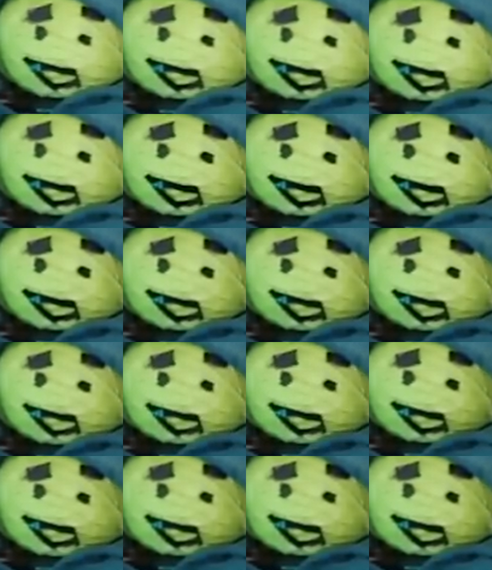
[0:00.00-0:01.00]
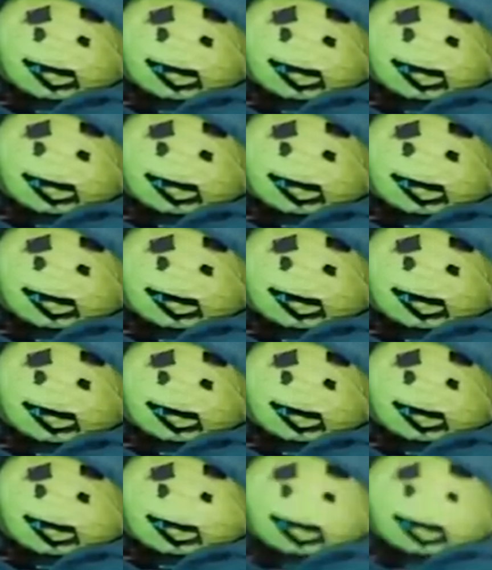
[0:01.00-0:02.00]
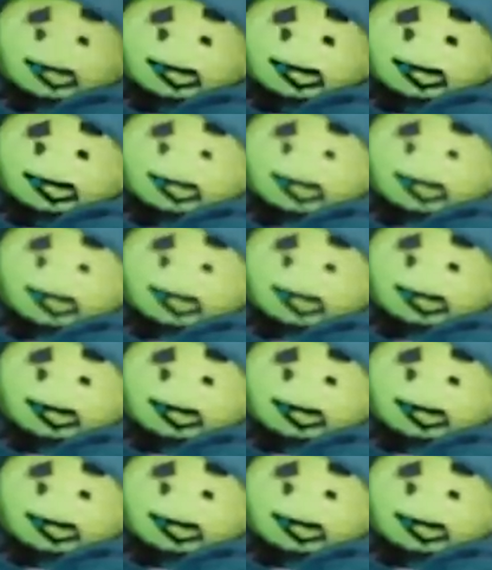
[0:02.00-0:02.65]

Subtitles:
(not speaking)